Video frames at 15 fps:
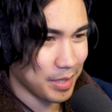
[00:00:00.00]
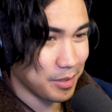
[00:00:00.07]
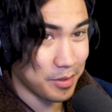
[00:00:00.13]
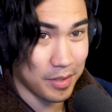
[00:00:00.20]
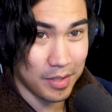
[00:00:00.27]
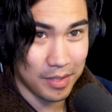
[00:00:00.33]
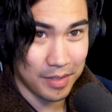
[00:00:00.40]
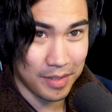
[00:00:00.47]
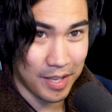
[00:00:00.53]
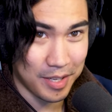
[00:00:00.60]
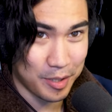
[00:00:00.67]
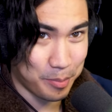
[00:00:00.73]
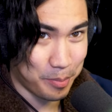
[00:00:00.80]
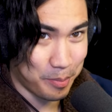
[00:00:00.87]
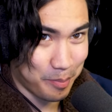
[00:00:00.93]
So that
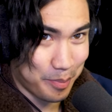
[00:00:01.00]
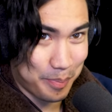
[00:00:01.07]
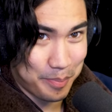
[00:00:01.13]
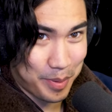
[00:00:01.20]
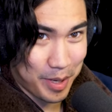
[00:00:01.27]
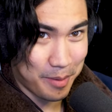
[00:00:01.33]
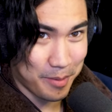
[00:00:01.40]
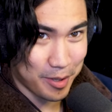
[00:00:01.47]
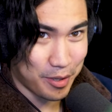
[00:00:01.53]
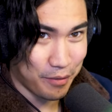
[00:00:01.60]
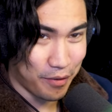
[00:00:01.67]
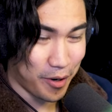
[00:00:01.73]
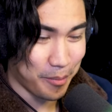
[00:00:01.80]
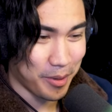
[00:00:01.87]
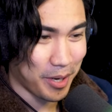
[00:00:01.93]
is pretty much the
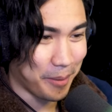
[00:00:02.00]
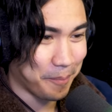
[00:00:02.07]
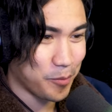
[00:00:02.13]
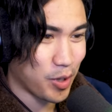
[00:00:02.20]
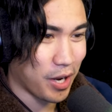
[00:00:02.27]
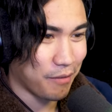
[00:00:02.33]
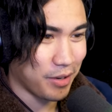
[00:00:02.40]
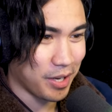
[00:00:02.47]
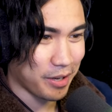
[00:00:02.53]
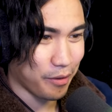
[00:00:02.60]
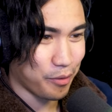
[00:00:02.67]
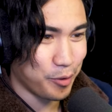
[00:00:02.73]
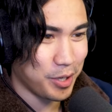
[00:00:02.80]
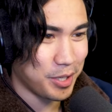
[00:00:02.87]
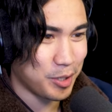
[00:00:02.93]
formula. You have like a
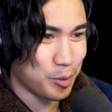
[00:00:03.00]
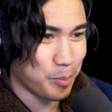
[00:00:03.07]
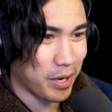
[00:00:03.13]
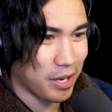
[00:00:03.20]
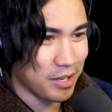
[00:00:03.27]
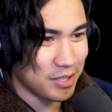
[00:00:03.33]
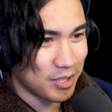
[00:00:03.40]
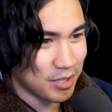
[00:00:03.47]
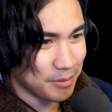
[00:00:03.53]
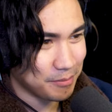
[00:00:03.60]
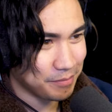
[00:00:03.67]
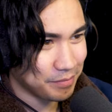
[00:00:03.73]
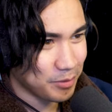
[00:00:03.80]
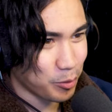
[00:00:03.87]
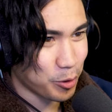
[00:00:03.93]
3D space
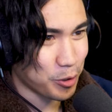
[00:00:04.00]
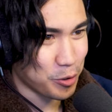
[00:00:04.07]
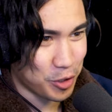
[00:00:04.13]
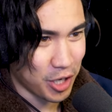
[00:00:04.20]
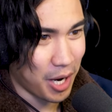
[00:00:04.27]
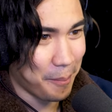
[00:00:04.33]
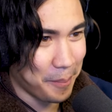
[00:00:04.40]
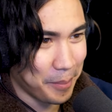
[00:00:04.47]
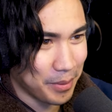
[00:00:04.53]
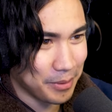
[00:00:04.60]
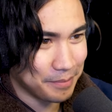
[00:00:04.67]
where you can jump